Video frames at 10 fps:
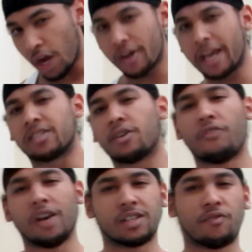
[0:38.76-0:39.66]
Okay, so
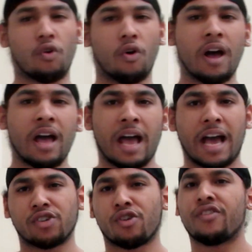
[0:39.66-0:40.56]
first of all,
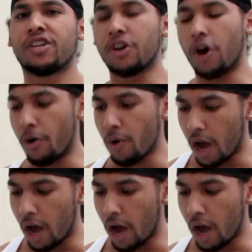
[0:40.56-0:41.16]
as you already know,